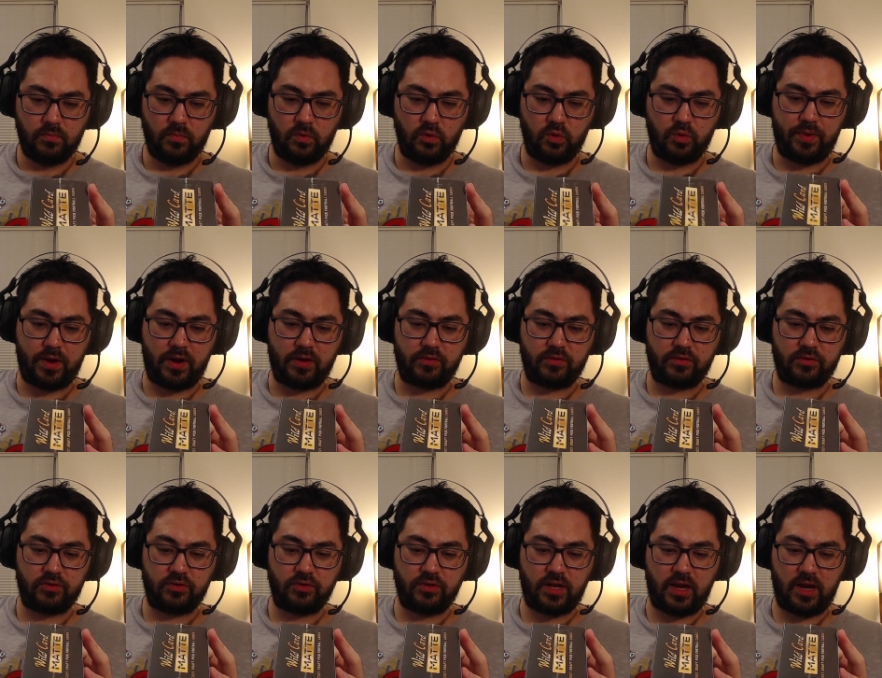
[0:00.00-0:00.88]
or Patrick
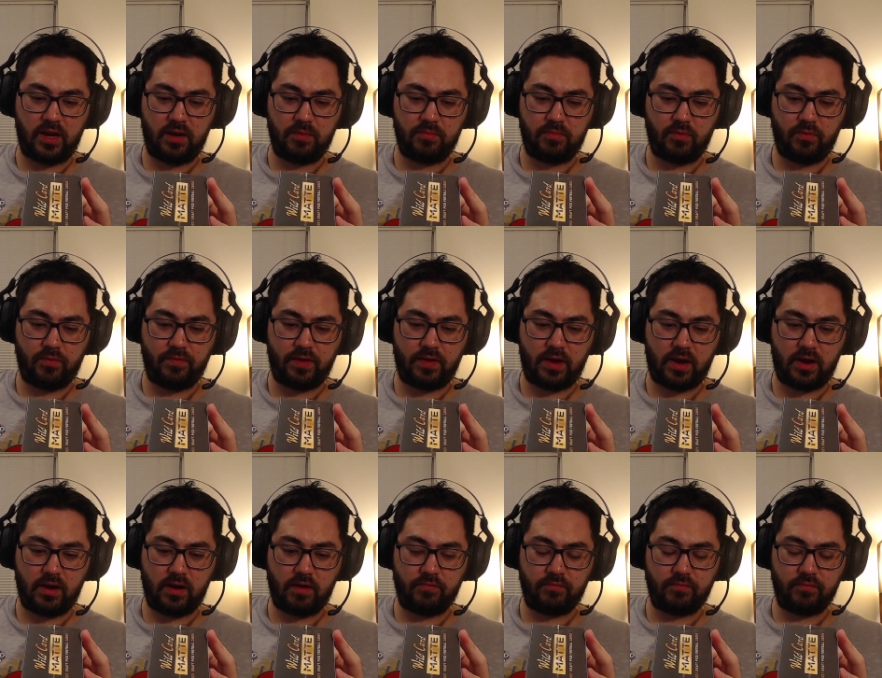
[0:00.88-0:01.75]
Surtain, but we've
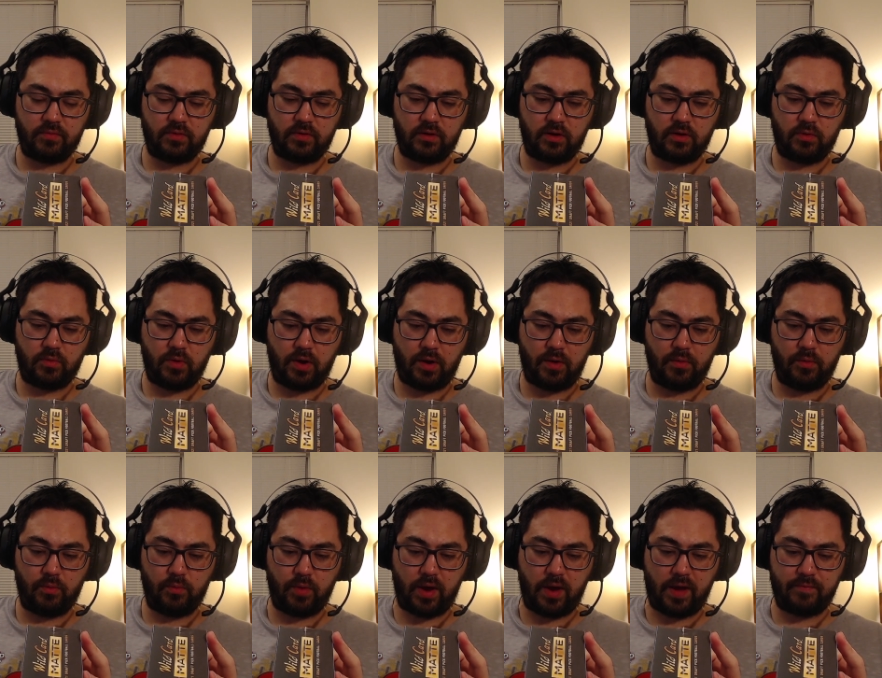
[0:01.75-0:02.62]
got
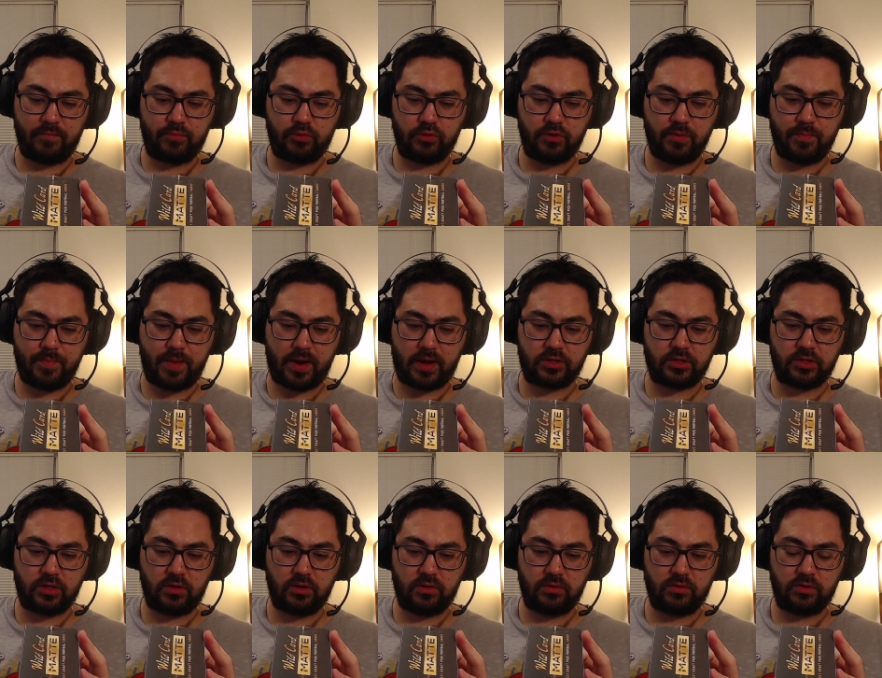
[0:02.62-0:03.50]
we haven't pulled a Mac
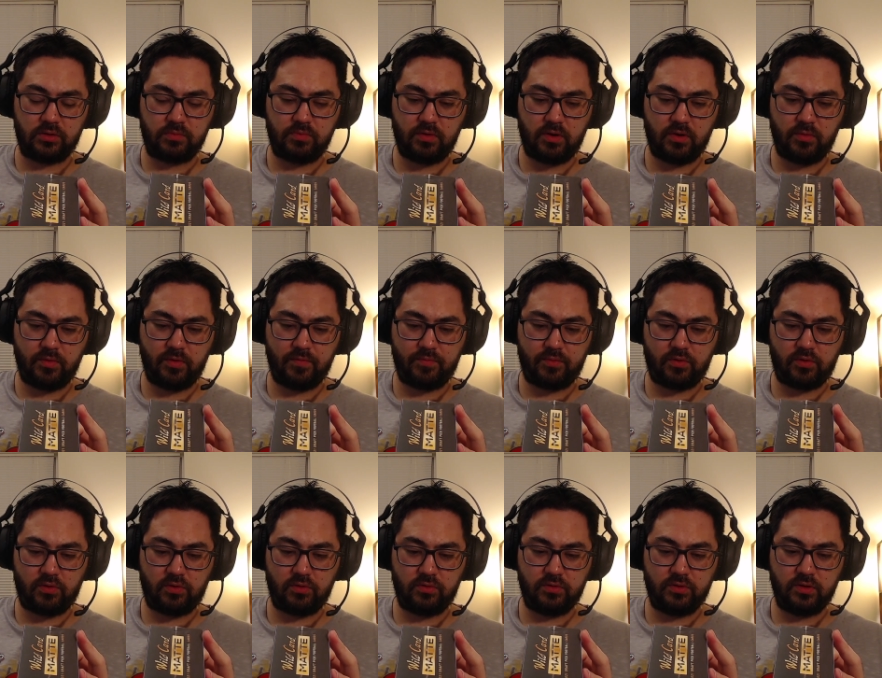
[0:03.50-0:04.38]
Jones, but we
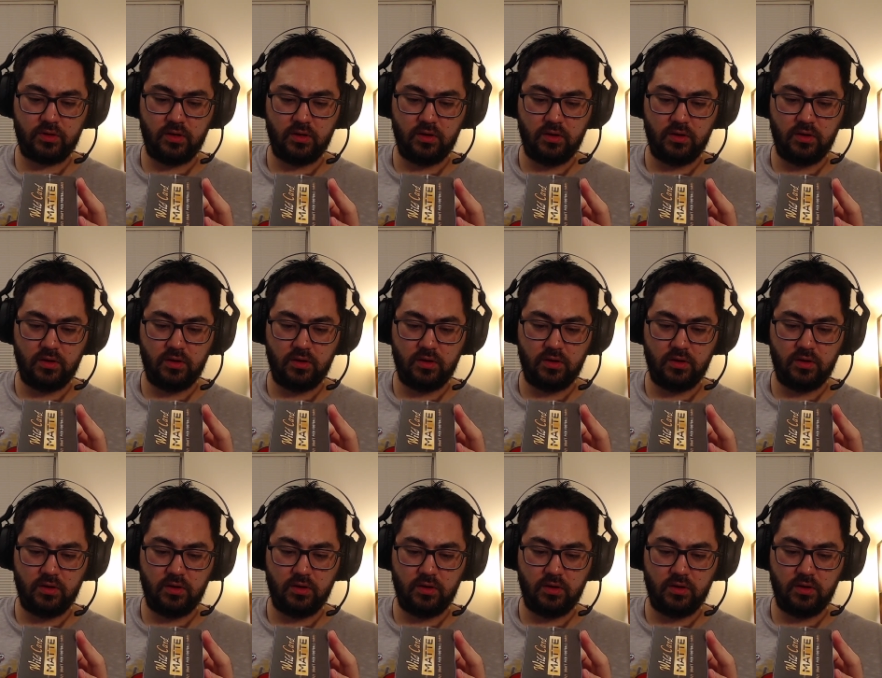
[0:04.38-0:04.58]
pulled.